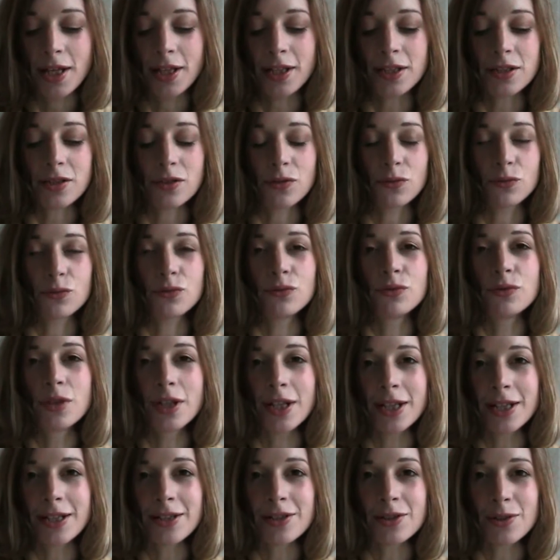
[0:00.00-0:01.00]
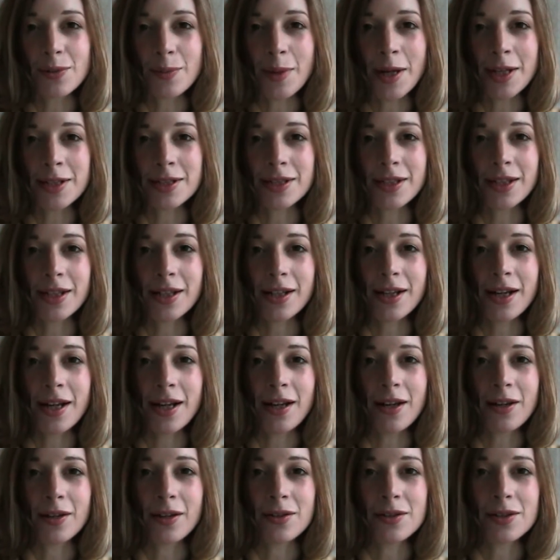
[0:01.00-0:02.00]
It's really dramatic
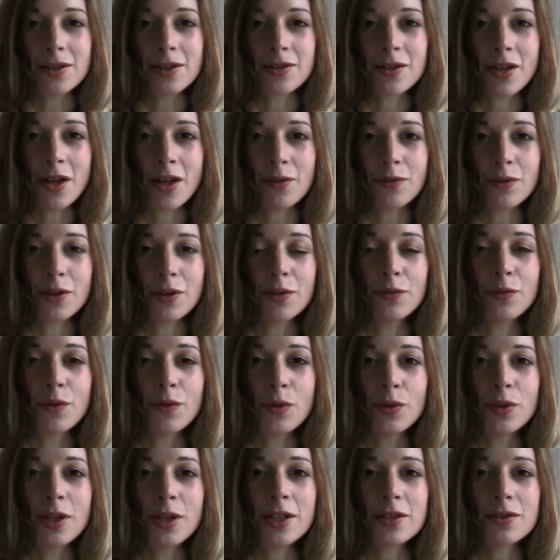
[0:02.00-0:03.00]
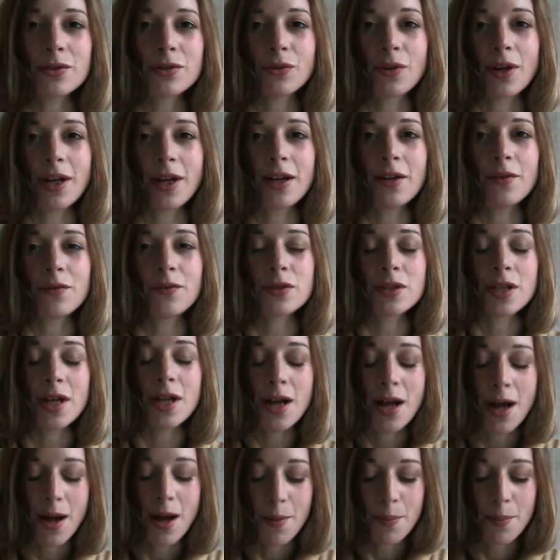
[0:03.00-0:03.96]
and deserving of all its raves,